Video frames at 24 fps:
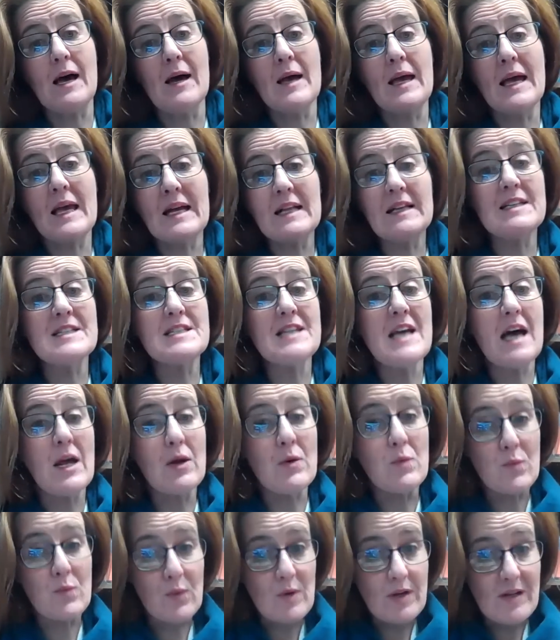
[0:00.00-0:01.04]
England had
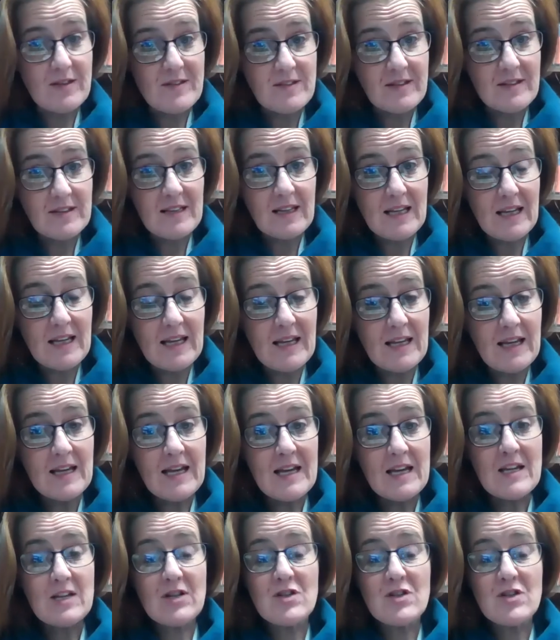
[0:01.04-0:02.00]
recently